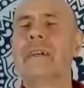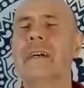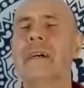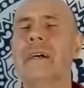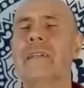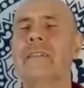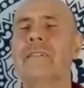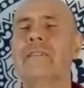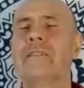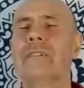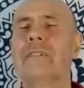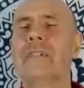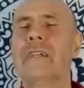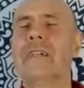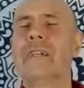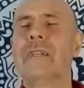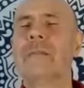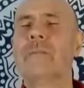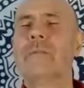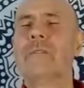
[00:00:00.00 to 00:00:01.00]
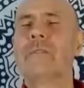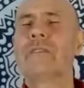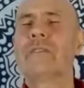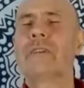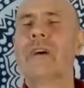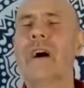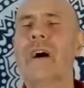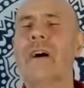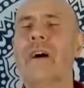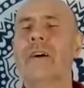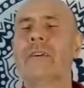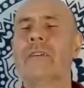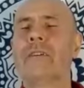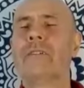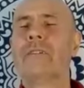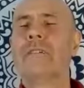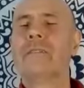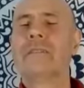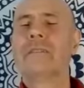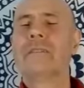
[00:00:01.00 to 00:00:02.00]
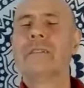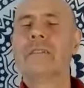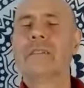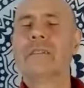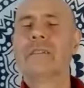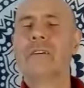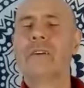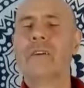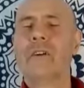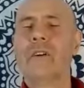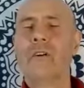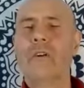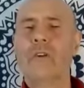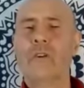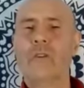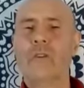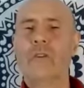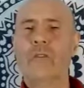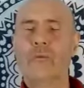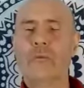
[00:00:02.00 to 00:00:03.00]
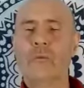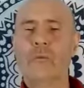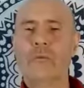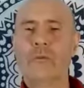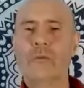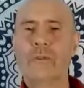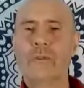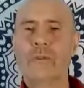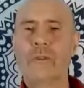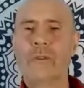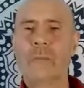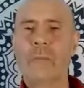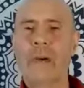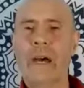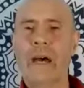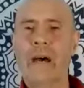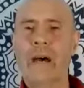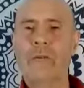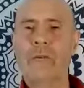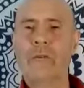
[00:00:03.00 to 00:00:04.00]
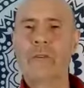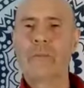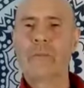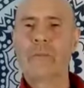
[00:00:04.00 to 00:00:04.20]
and you can keep the tongue on the roof of the mouth.